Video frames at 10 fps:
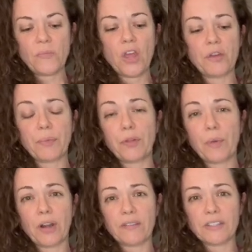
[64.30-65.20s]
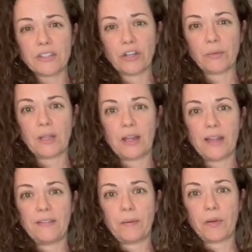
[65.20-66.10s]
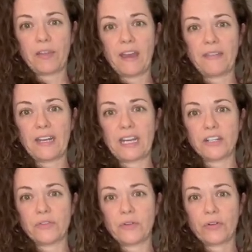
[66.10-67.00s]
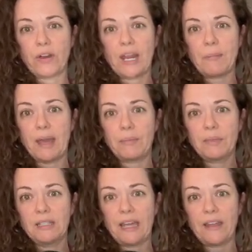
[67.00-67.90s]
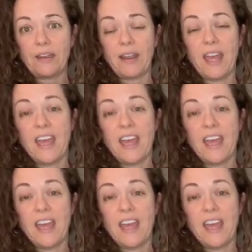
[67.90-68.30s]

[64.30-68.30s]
they're both part of the Sonoma line. They both have that natural grain pebbled leather.